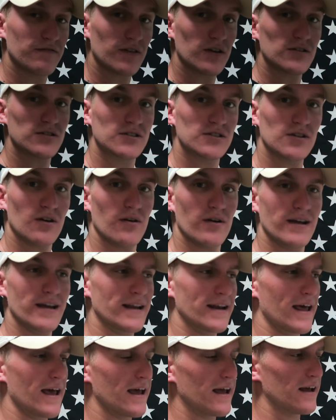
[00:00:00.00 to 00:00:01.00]
first saw it
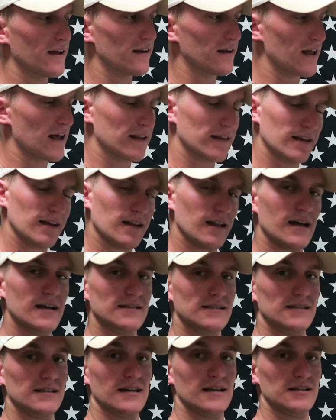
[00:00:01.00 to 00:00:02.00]
in hand at the
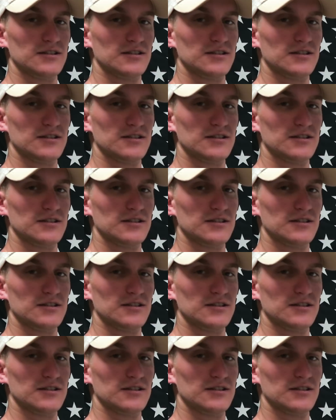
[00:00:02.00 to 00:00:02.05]
Classic